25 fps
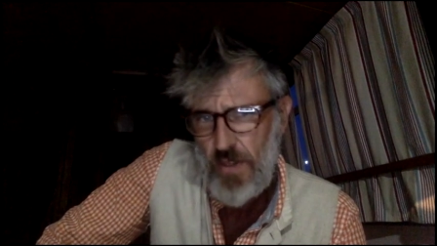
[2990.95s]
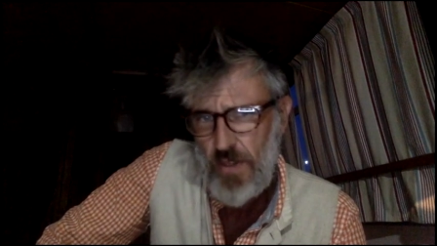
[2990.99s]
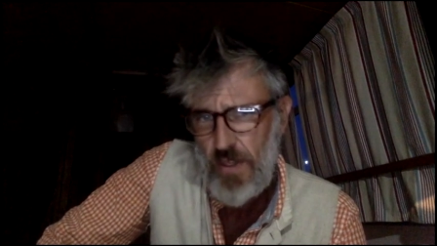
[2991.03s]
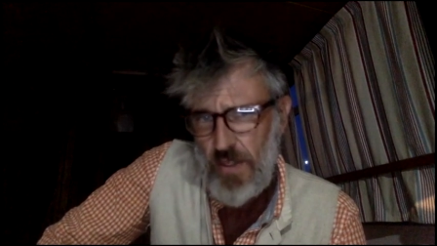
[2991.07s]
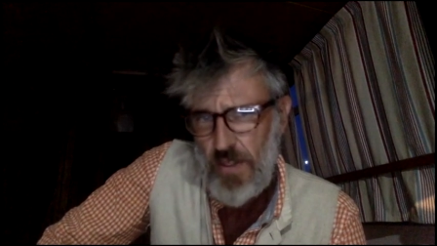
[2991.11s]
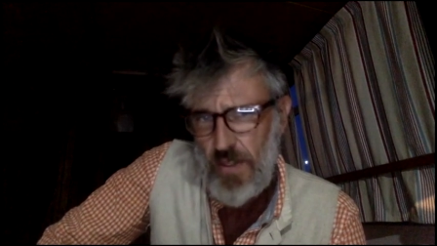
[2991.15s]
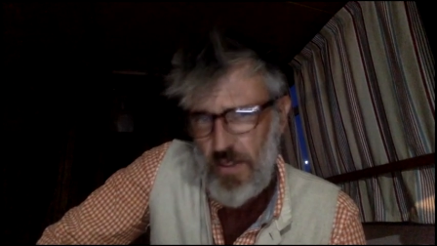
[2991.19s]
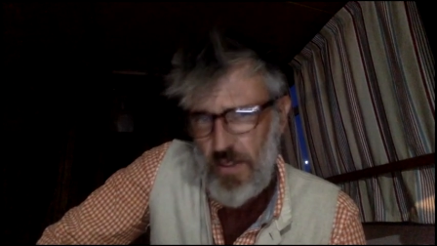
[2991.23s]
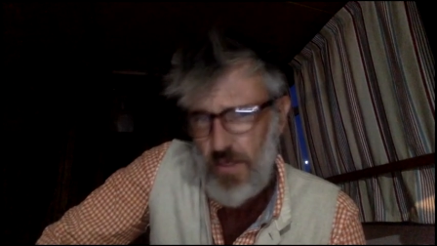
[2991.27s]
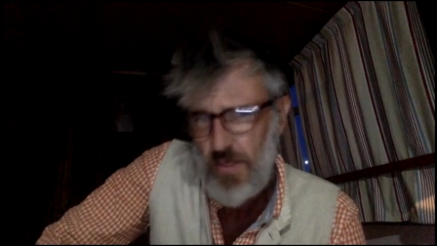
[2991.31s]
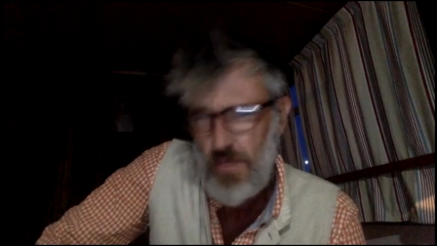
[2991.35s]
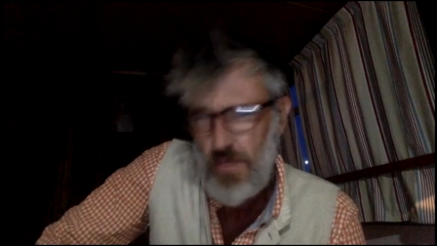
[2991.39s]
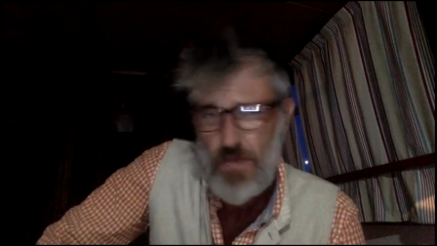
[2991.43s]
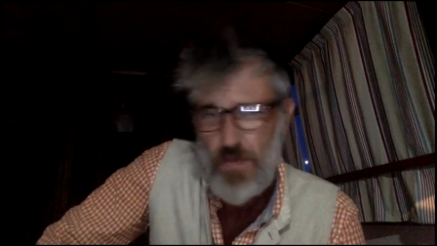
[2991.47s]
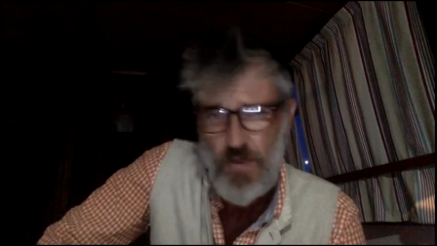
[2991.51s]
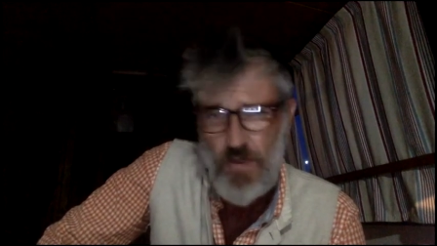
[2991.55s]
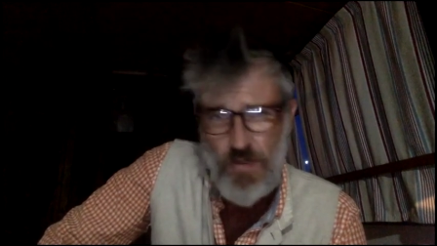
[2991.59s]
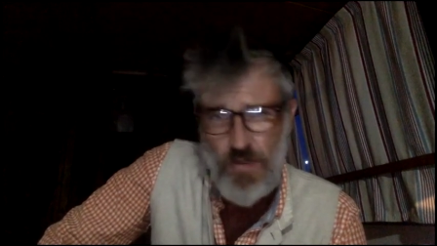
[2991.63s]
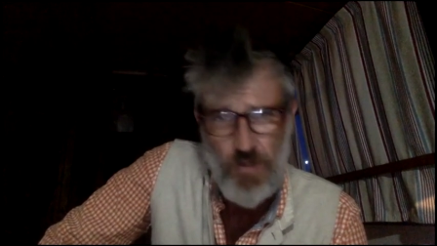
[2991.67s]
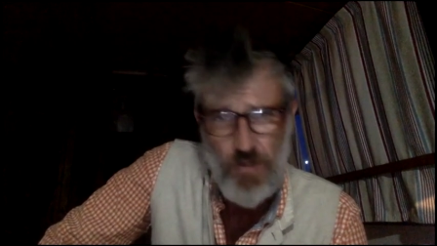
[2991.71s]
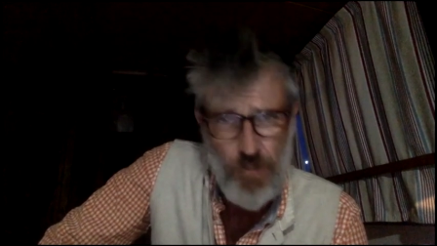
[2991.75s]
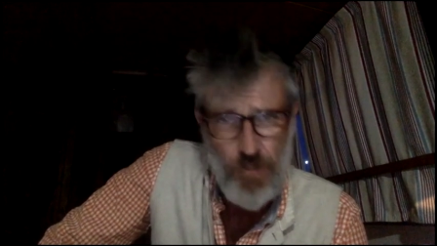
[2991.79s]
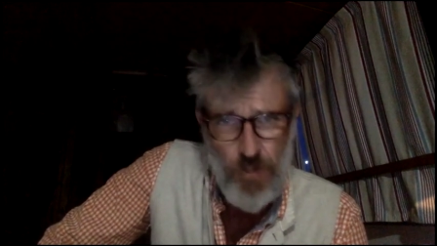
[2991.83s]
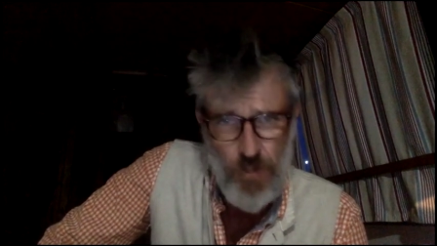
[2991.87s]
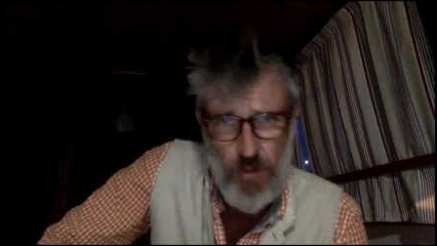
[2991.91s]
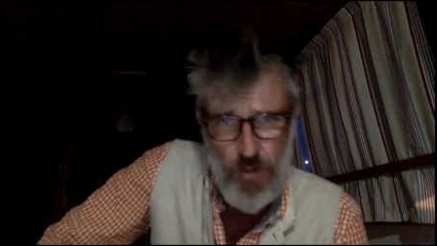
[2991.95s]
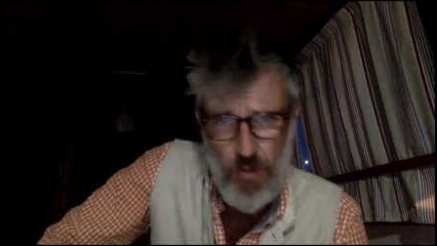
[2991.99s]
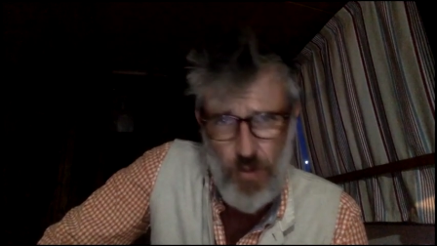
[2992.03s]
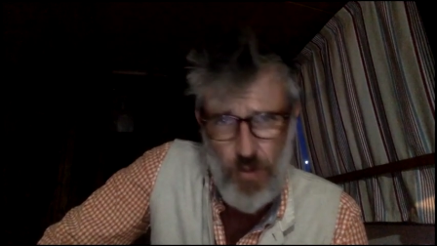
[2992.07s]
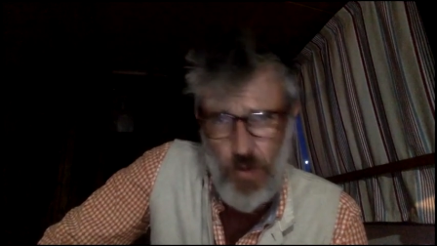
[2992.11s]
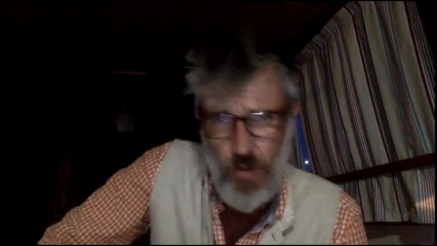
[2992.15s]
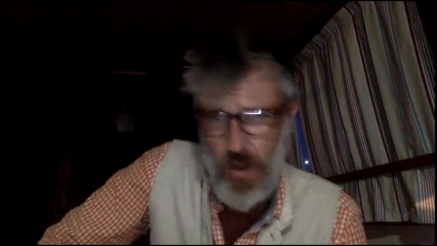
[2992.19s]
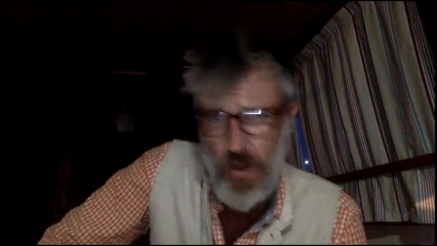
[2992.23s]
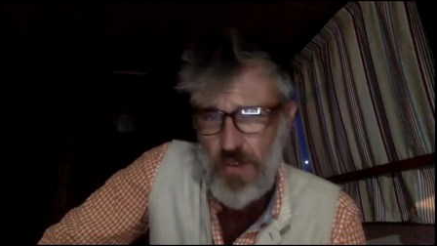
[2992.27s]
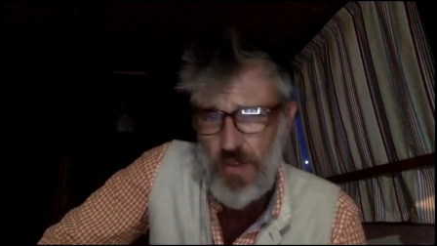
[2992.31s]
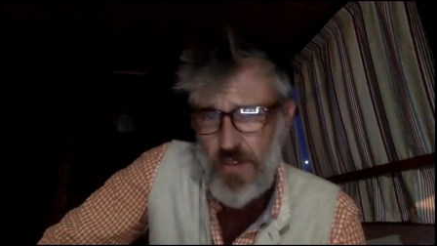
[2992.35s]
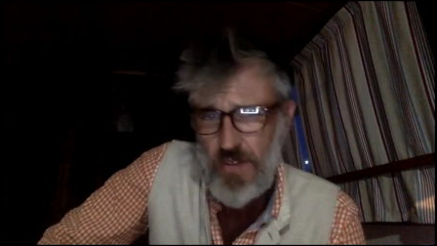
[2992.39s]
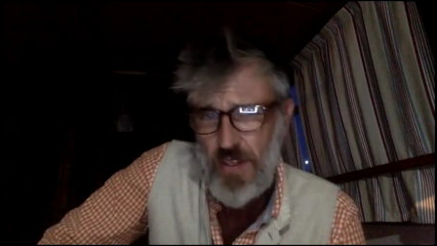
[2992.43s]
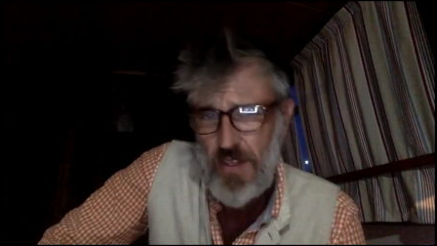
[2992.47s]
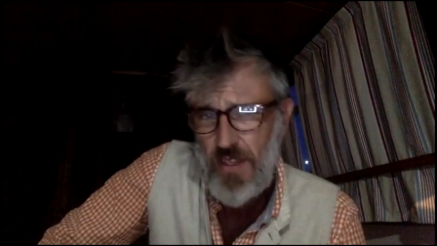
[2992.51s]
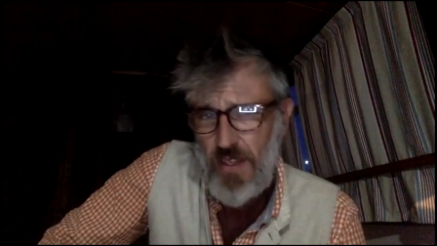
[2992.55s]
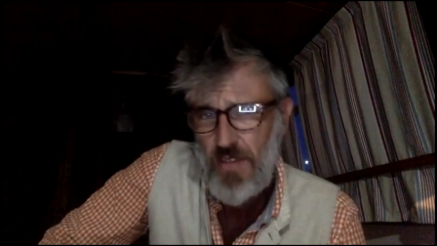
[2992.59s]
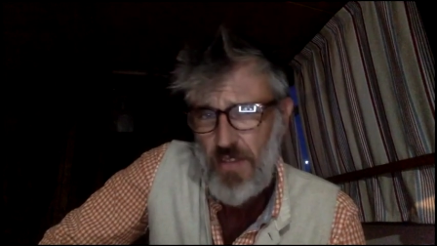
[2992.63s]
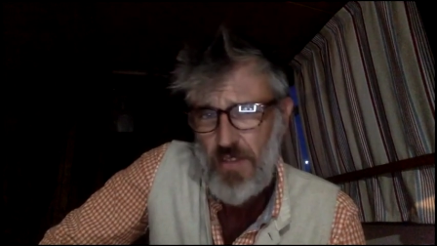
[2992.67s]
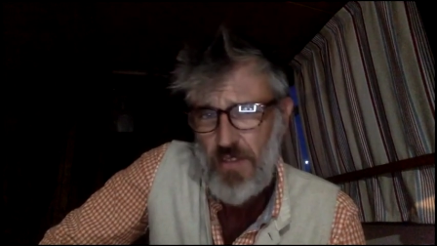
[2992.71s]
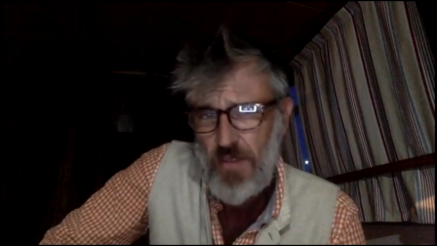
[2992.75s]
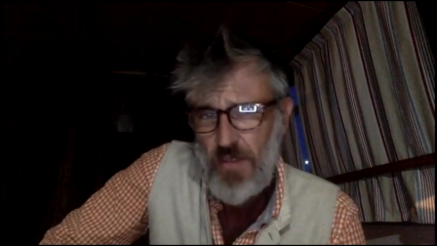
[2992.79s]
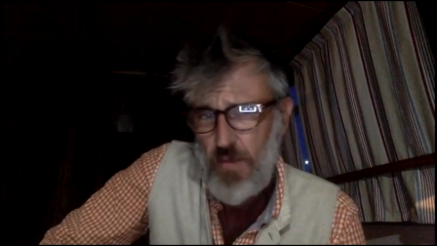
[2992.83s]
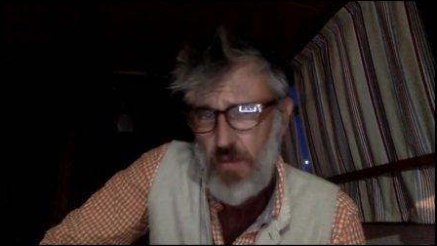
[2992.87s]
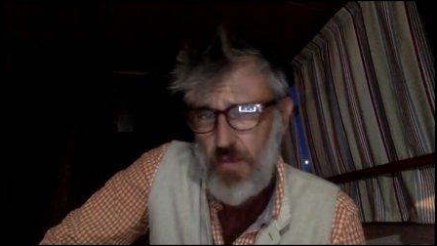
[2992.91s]
and some of you support what I say and
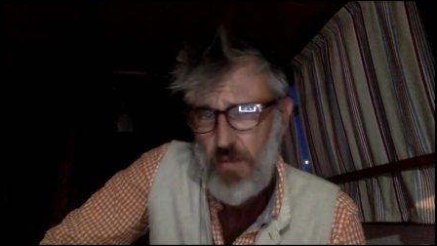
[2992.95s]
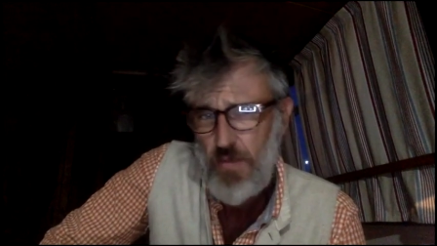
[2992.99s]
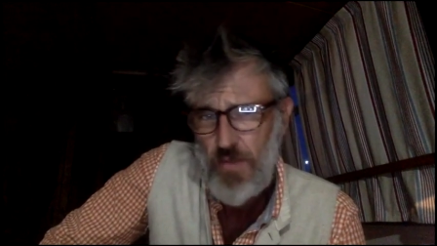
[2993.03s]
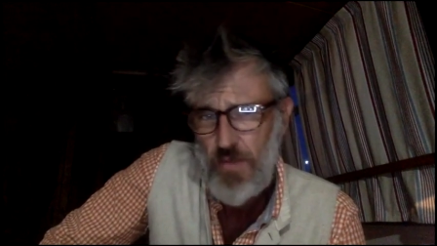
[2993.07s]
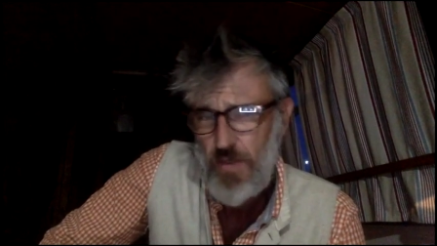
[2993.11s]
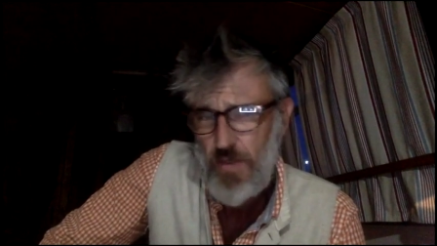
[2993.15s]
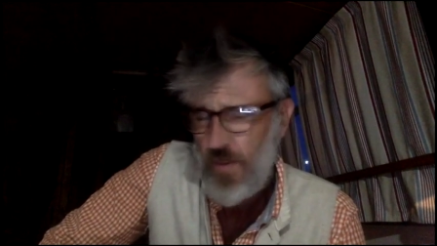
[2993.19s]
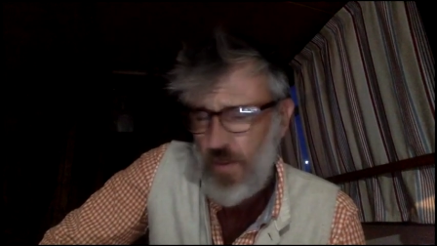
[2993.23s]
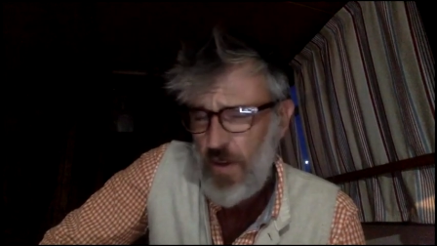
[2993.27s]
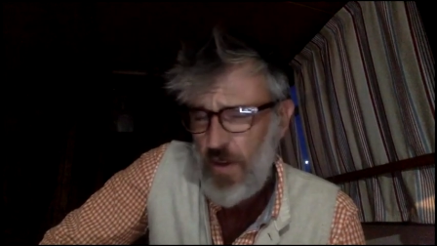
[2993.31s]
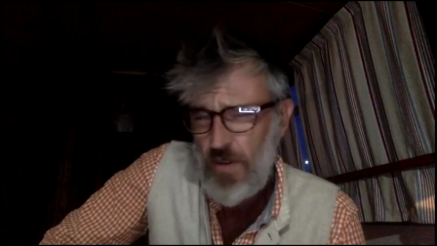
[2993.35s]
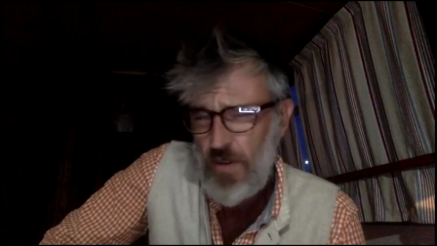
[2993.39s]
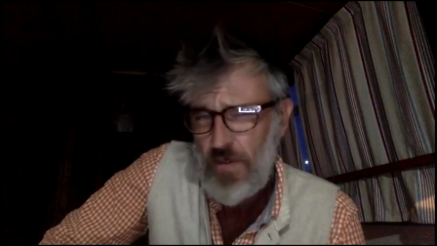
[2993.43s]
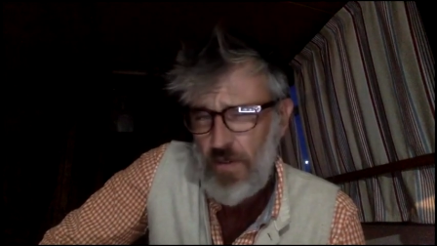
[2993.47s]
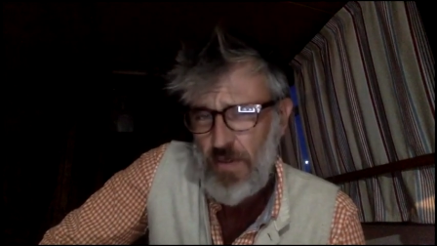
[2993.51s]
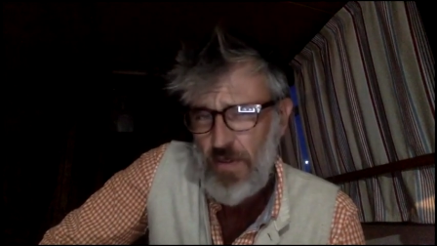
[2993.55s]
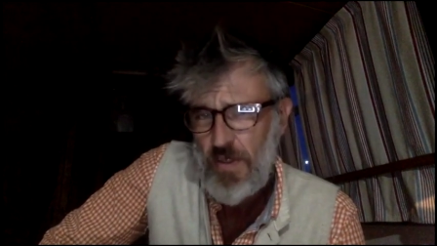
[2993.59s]
some of you don't.